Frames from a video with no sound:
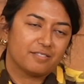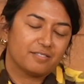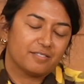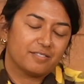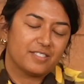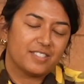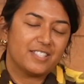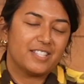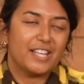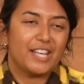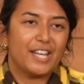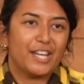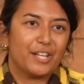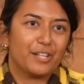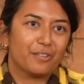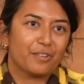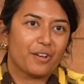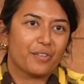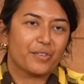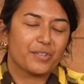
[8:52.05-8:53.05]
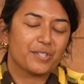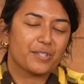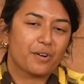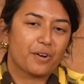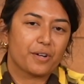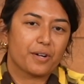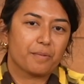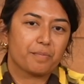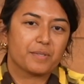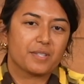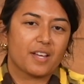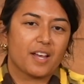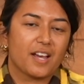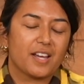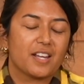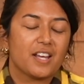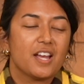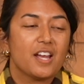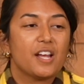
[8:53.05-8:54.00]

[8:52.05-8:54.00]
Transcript: scene on the startup side.